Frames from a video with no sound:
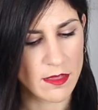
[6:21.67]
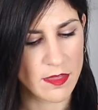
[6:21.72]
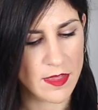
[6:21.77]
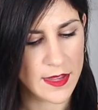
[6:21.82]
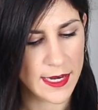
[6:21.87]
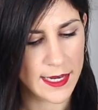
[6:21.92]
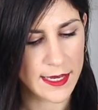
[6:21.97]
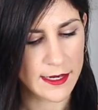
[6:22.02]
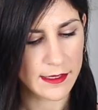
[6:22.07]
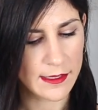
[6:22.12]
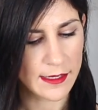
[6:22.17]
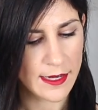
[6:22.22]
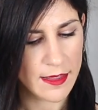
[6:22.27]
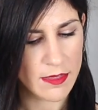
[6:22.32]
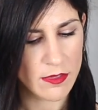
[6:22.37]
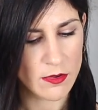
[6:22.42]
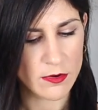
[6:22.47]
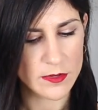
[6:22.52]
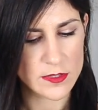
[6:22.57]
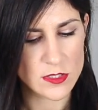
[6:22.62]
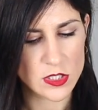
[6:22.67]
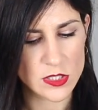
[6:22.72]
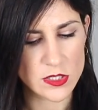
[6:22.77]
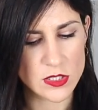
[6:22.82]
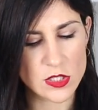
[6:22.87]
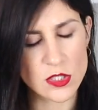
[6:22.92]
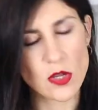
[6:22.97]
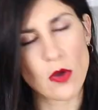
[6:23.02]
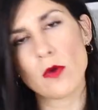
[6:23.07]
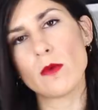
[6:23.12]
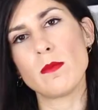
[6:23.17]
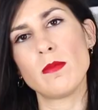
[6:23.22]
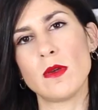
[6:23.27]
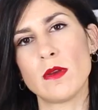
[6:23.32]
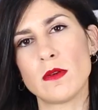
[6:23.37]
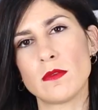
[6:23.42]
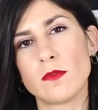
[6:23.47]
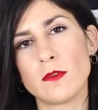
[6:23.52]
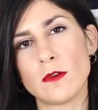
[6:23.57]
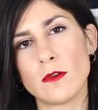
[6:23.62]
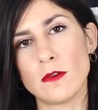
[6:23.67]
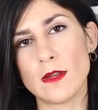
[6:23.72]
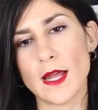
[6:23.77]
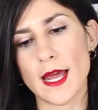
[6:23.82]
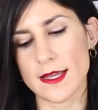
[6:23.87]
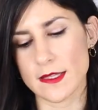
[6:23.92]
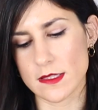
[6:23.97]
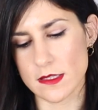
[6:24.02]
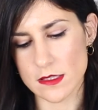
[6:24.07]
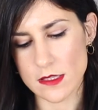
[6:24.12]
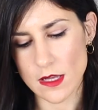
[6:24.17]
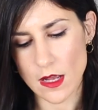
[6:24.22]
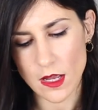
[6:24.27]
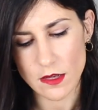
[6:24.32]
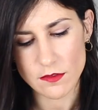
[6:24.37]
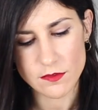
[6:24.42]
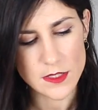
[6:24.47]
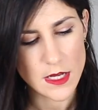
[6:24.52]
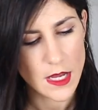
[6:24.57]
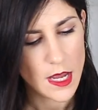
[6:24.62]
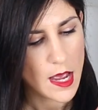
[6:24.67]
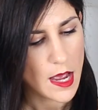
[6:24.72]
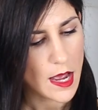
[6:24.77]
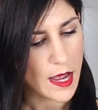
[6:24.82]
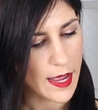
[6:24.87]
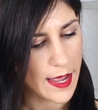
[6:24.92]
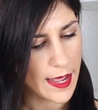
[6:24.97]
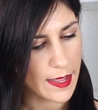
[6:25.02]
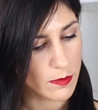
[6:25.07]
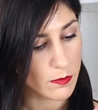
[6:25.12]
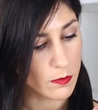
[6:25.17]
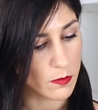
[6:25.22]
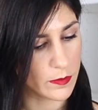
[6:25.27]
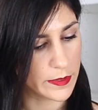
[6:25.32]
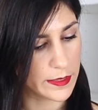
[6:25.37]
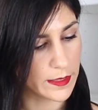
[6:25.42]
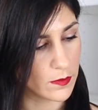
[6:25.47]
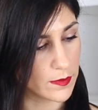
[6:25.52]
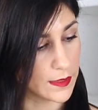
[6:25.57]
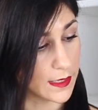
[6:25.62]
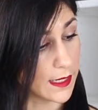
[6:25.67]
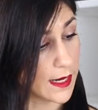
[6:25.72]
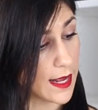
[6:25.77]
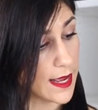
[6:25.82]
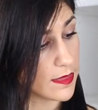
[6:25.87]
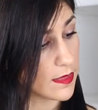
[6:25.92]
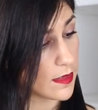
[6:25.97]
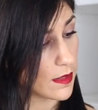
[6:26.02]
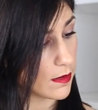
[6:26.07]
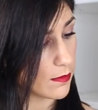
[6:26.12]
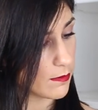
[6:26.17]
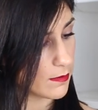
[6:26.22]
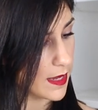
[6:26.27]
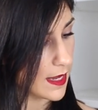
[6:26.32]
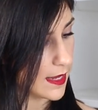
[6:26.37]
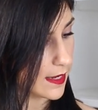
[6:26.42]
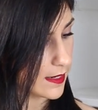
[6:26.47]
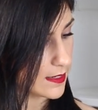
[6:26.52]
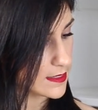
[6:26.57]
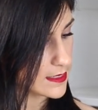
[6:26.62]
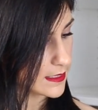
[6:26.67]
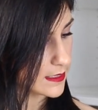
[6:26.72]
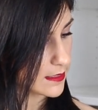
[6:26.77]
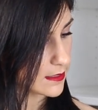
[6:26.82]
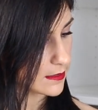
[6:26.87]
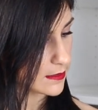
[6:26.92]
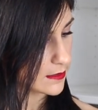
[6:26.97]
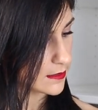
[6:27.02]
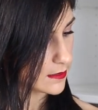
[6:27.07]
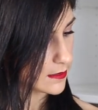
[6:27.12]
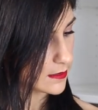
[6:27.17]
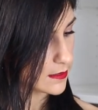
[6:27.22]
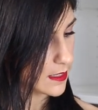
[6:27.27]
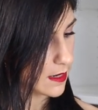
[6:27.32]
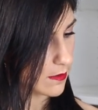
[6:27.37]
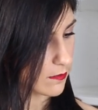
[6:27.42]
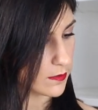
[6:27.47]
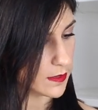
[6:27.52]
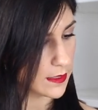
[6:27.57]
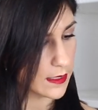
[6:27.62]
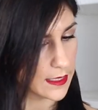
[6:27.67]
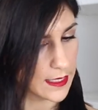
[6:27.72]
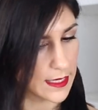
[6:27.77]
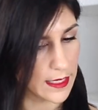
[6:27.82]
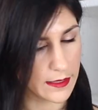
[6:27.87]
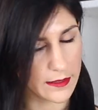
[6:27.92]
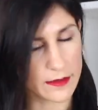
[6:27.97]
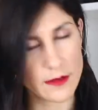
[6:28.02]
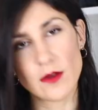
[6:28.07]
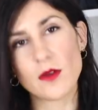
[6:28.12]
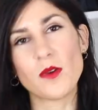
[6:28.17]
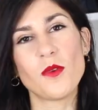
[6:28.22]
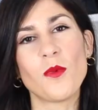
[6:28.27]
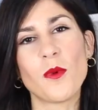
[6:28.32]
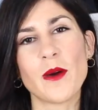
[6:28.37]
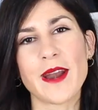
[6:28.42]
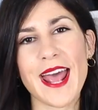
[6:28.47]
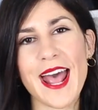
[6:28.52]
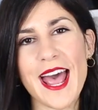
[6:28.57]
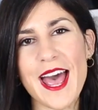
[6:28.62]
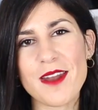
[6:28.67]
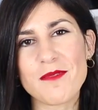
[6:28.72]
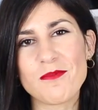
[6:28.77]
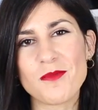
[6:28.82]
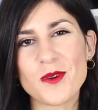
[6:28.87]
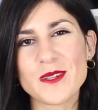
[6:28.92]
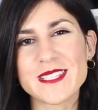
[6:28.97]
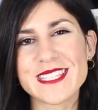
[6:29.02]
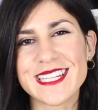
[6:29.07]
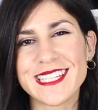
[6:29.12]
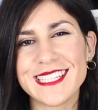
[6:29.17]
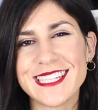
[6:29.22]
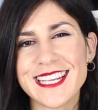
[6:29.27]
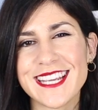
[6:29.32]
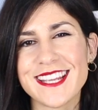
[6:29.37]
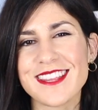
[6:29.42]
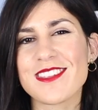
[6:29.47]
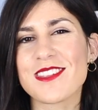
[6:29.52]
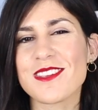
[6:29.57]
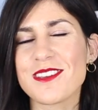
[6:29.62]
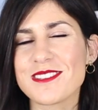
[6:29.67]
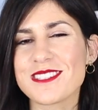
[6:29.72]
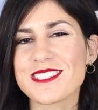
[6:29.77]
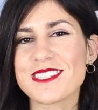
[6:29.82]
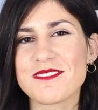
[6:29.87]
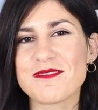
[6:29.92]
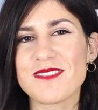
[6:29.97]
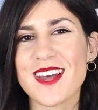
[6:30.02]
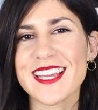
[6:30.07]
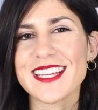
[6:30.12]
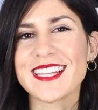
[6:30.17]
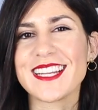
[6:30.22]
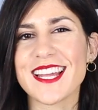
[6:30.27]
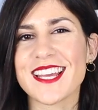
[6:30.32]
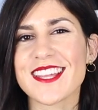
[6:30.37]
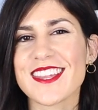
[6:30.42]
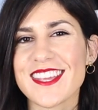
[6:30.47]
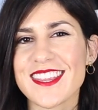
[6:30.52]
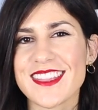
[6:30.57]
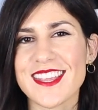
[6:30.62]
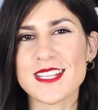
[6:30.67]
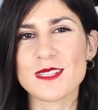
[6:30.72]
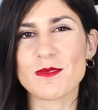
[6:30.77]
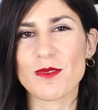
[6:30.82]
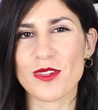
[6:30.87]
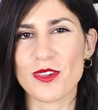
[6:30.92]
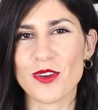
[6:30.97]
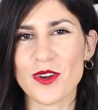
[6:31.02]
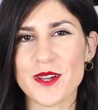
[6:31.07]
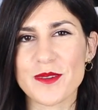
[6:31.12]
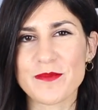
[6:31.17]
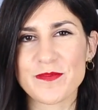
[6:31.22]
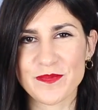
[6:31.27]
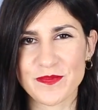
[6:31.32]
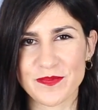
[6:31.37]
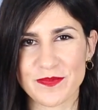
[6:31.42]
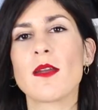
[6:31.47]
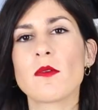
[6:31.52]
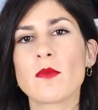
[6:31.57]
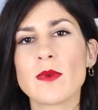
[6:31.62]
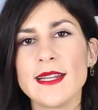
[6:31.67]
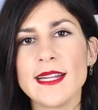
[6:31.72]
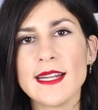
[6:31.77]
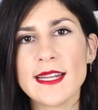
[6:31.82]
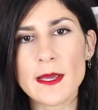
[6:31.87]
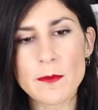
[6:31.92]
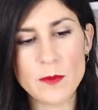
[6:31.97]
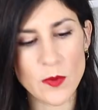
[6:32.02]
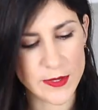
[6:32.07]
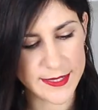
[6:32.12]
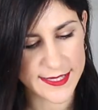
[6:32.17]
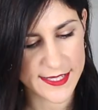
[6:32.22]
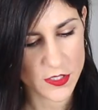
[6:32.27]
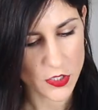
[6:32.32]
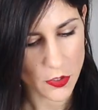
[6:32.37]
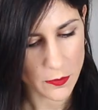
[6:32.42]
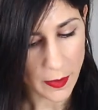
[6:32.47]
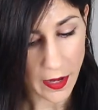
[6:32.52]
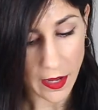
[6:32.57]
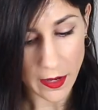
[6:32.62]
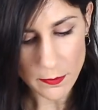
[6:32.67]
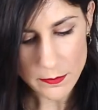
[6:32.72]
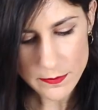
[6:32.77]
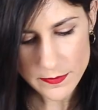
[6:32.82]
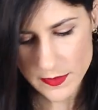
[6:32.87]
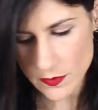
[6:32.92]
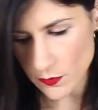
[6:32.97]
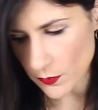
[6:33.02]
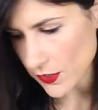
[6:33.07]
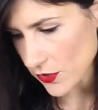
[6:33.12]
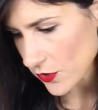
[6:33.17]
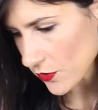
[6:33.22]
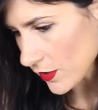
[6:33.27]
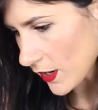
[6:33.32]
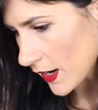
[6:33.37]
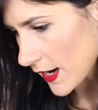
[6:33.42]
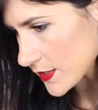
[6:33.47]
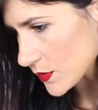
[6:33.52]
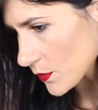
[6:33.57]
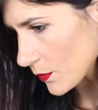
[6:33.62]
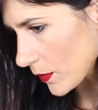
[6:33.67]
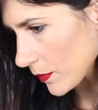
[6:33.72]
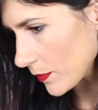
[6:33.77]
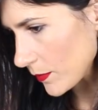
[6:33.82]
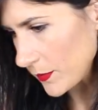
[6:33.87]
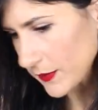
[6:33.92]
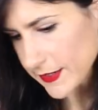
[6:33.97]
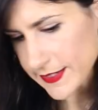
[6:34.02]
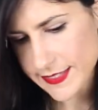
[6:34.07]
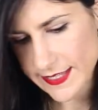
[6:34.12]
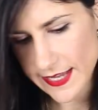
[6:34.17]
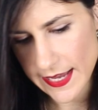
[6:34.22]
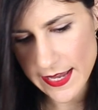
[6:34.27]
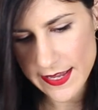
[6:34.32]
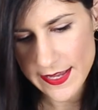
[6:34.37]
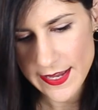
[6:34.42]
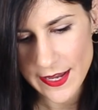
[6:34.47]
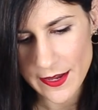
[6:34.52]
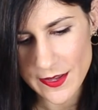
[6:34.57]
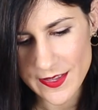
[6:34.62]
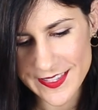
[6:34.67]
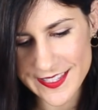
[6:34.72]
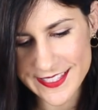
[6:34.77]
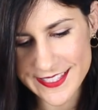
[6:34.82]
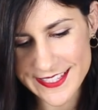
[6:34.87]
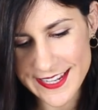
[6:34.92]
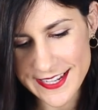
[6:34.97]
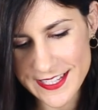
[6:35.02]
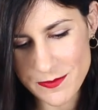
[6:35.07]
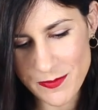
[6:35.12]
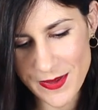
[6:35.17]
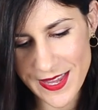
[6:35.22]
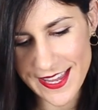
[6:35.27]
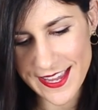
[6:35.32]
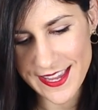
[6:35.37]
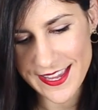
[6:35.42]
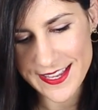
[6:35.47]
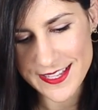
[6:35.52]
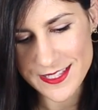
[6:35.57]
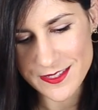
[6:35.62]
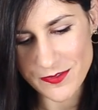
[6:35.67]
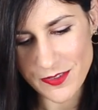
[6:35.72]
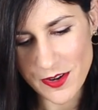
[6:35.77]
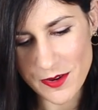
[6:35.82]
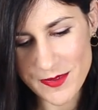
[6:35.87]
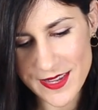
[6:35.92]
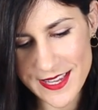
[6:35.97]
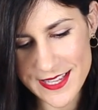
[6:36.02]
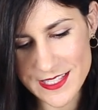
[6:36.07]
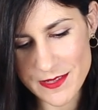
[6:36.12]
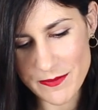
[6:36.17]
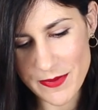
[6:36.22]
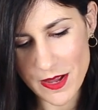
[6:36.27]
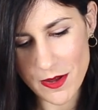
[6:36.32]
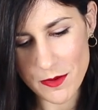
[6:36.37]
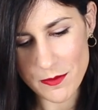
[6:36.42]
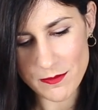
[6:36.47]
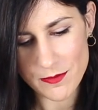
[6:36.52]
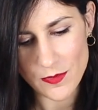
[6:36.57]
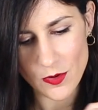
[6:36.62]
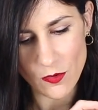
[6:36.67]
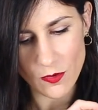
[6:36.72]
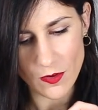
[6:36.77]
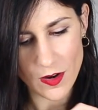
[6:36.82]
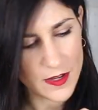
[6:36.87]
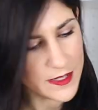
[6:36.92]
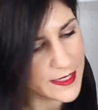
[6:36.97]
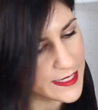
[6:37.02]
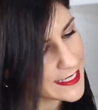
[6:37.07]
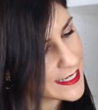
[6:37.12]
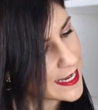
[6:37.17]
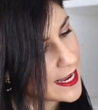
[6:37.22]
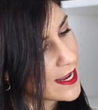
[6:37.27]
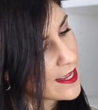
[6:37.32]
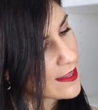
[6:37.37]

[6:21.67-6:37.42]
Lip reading: The leather is just so beautiful and soft. I really, really like them and definitely want to add more Celine shoes to my collection, that's for sure. I really like pointed toe pumps, which you guys will probably see. This next pair is from Isabel Marant.